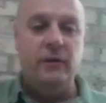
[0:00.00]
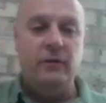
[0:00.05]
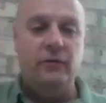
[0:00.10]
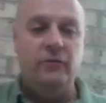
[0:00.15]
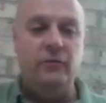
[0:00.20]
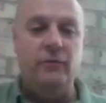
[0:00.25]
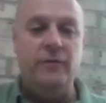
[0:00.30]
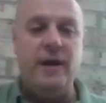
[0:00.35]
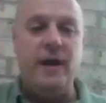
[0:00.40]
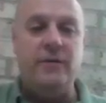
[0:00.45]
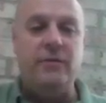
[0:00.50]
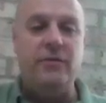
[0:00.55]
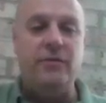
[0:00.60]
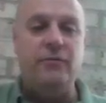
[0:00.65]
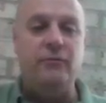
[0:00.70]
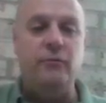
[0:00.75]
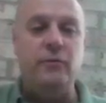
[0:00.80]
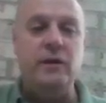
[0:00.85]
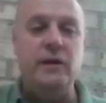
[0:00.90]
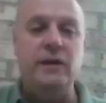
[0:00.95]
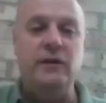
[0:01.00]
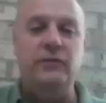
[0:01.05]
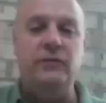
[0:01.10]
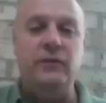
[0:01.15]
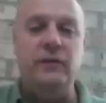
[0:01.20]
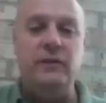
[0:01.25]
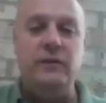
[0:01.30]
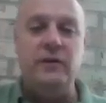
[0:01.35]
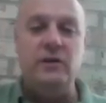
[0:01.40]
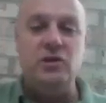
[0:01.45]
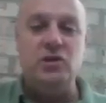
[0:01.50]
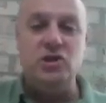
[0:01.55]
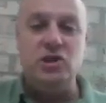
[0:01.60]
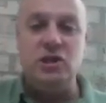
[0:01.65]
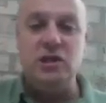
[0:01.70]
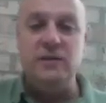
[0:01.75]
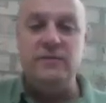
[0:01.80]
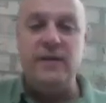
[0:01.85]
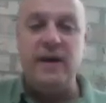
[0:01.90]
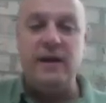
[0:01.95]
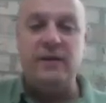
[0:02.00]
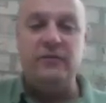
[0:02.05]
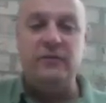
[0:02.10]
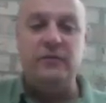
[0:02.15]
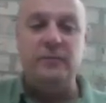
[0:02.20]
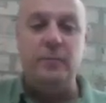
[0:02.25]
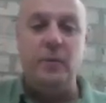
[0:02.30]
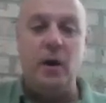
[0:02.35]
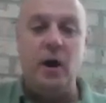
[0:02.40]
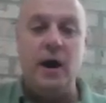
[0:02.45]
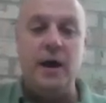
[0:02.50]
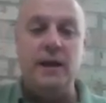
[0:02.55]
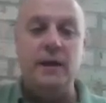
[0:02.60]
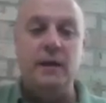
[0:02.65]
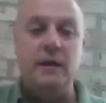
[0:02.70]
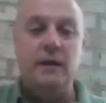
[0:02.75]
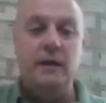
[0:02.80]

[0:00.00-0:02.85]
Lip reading: So that 3 is in the g of x spot.